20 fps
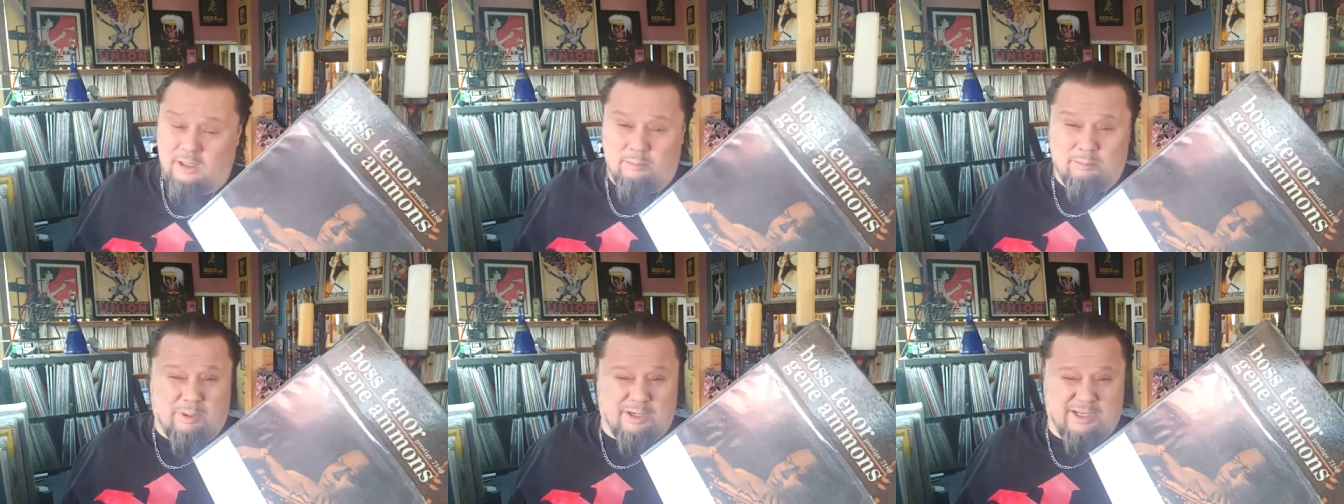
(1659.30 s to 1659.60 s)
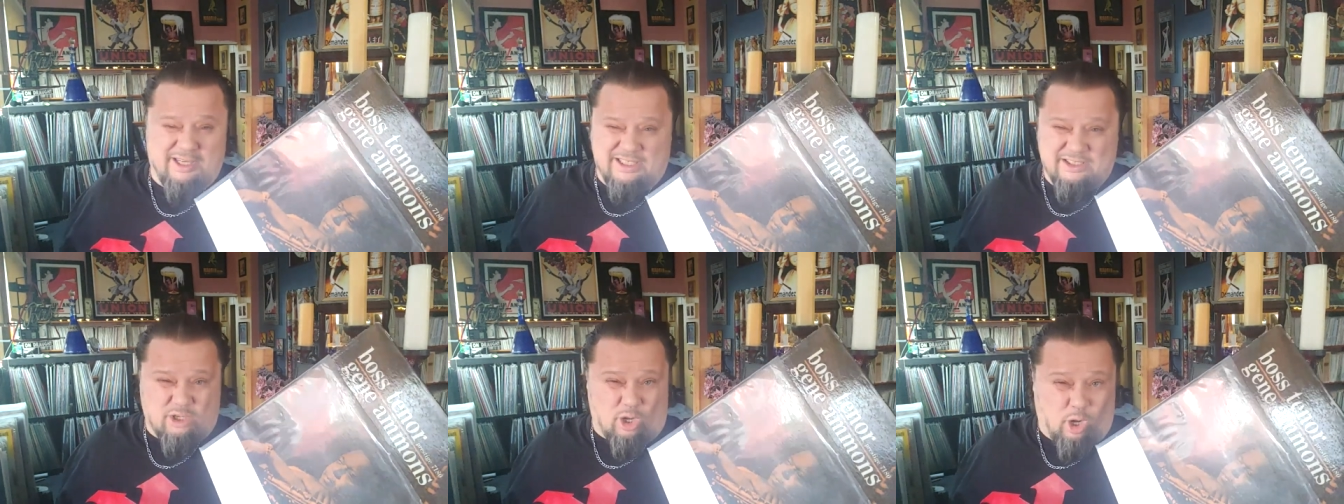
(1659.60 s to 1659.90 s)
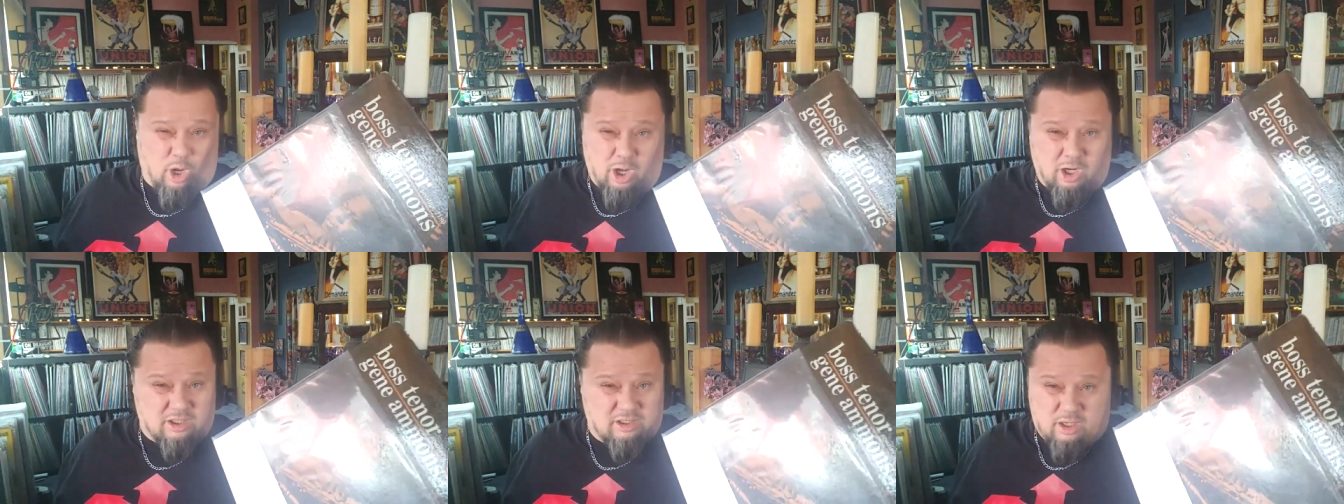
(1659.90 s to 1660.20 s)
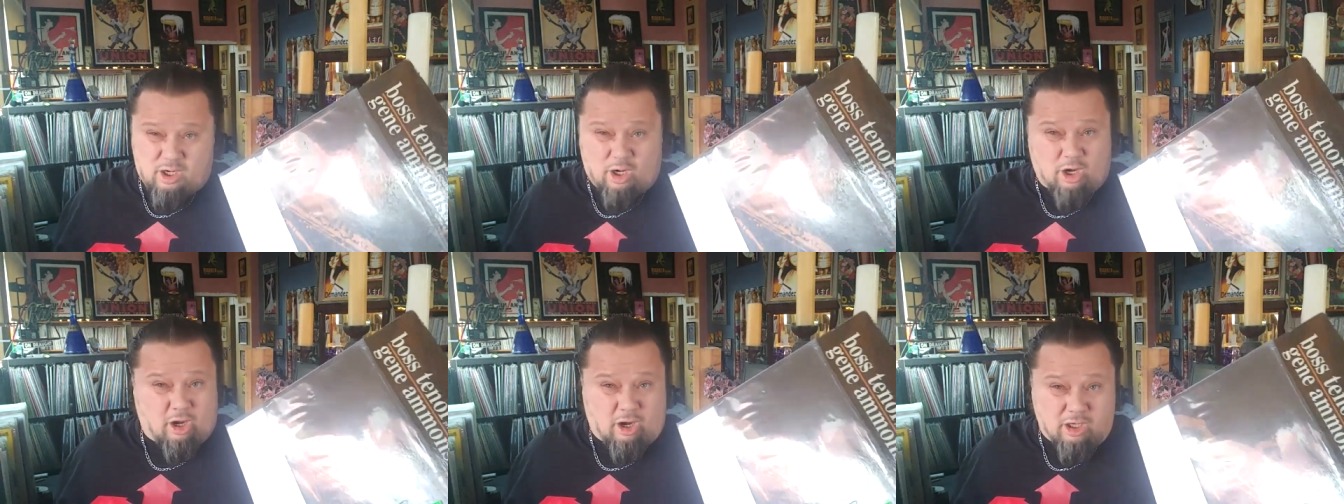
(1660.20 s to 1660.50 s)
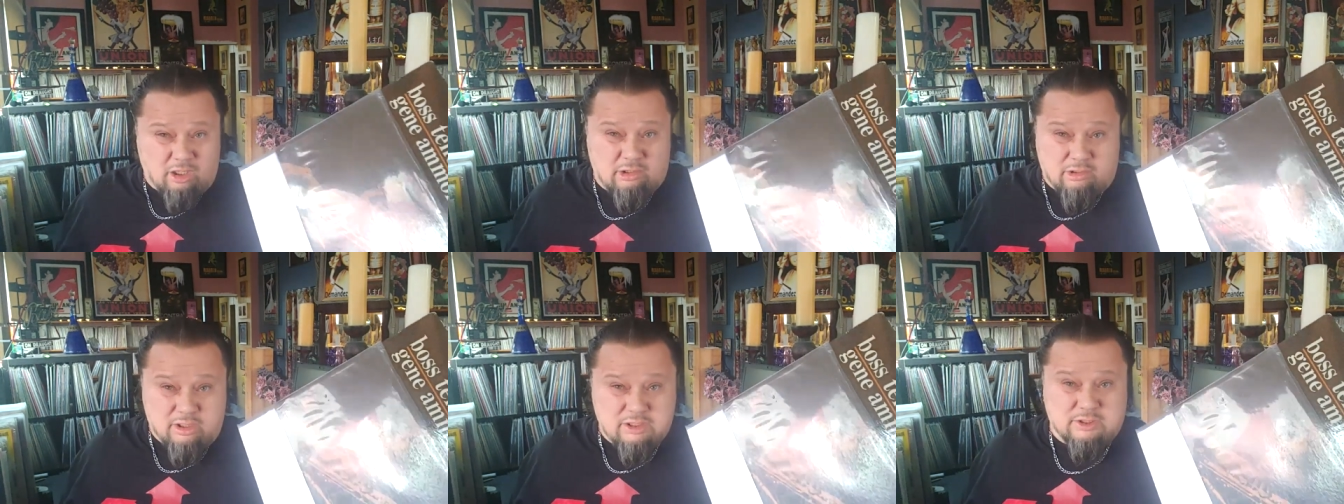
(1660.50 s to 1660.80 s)
but he's on
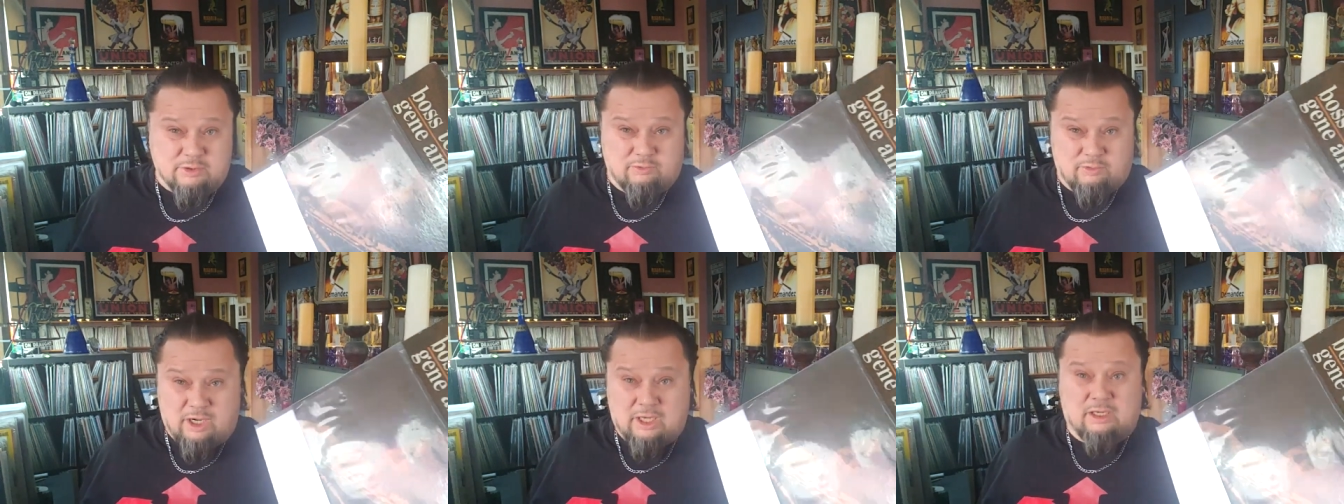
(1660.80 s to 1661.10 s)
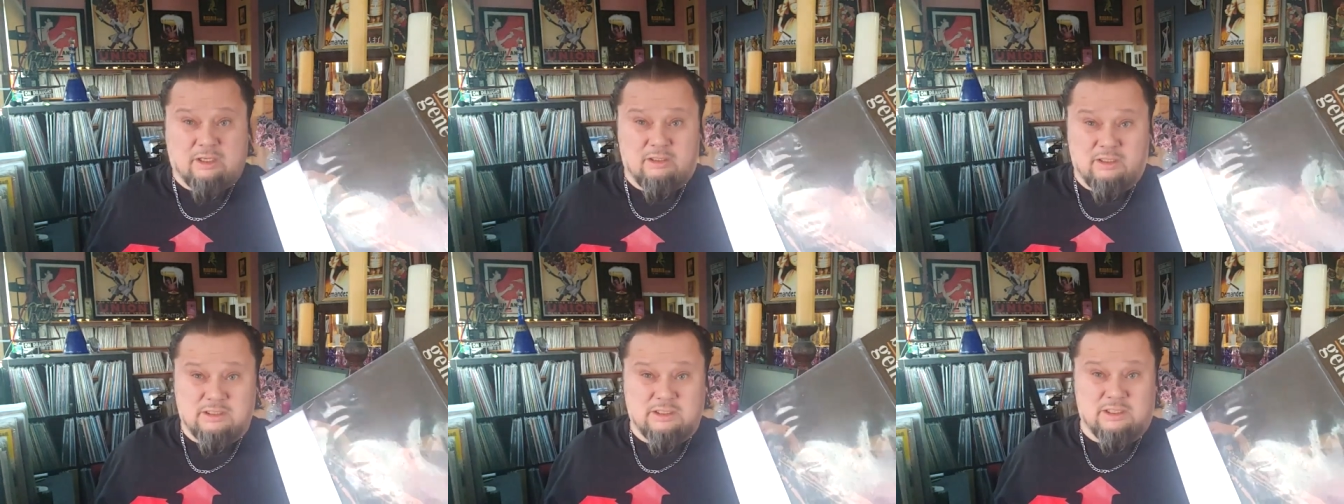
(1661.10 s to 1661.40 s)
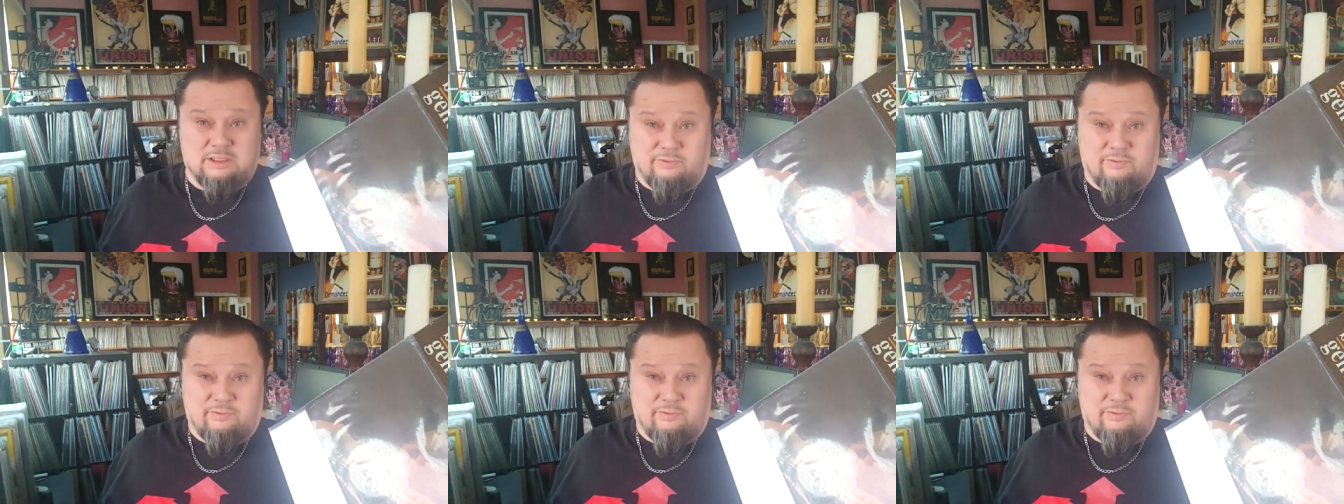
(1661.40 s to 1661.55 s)
hundreds of records in the